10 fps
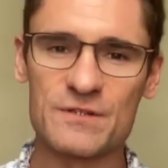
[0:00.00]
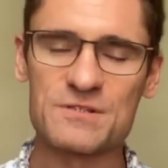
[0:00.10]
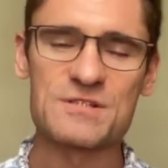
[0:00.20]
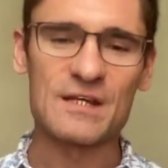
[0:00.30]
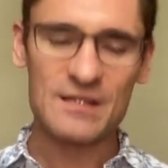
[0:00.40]
their
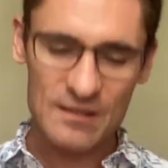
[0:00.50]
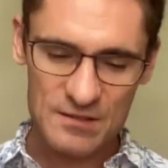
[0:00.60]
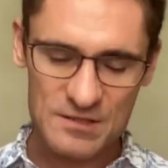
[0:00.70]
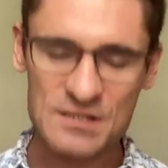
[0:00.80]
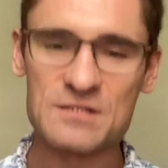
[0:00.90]
psyche, in the
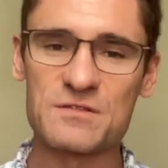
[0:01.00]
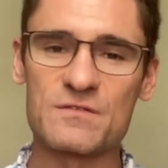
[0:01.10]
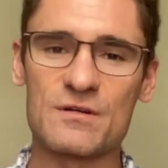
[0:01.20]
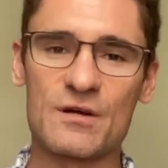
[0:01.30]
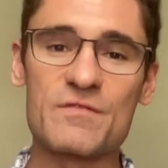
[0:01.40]
center
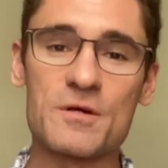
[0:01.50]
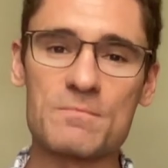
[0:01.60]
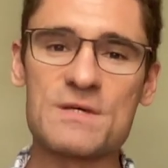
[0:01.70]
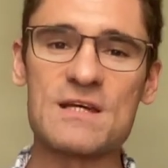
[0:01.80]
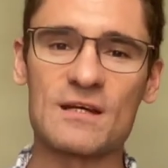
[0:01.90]
of their
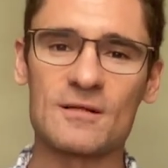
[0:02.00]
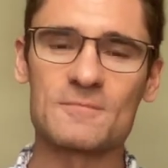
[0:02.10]
being.